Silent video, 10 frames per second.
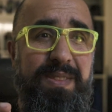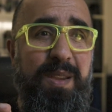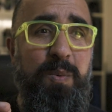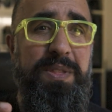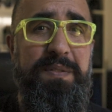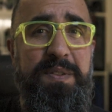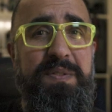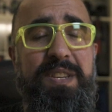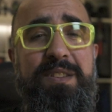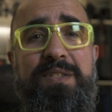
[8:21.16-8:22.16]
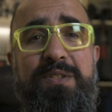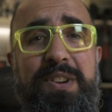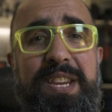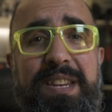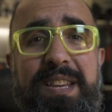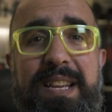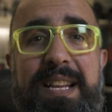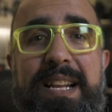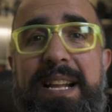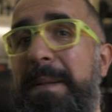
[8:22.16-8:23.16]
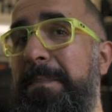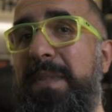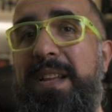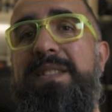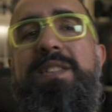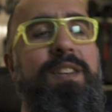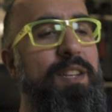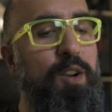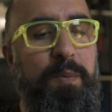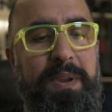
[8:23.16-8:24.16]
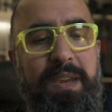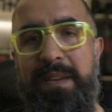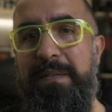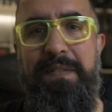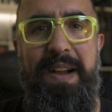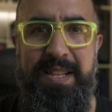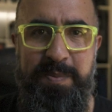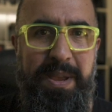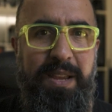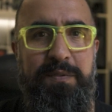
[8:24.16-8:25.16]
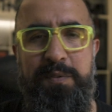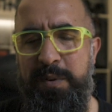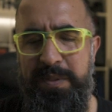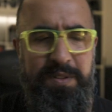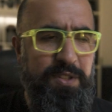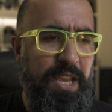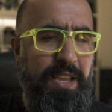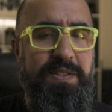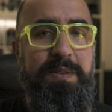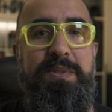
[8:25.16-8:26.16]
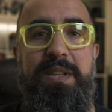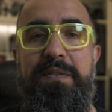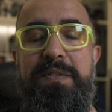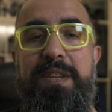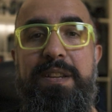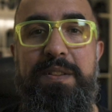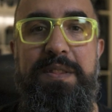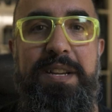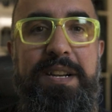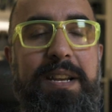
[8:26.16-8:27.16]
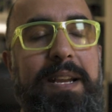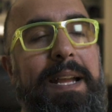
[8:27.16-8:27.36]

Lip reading: with a 15-inch screen and started copying files back and forth and checking some stuff and here and there,